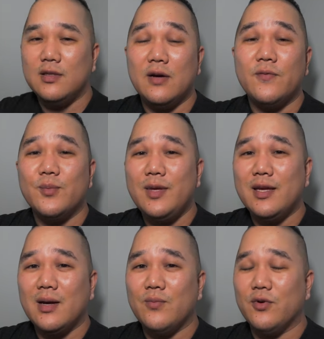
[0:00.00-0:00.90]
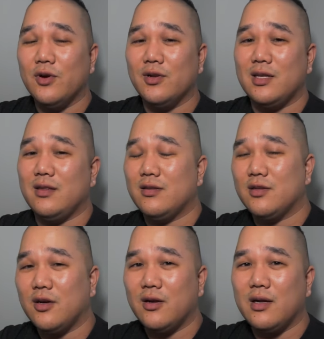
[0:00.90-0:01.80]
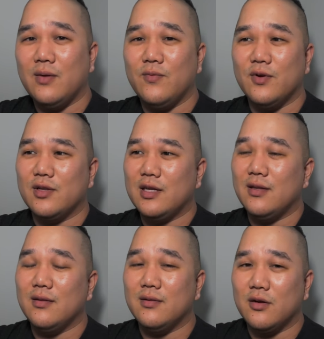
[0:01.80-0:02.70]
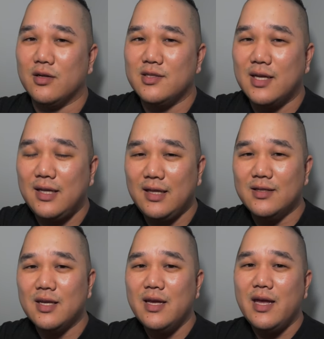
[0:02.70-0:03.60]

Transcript: Now for me, I've worked in the dark, I've worked in dark settings.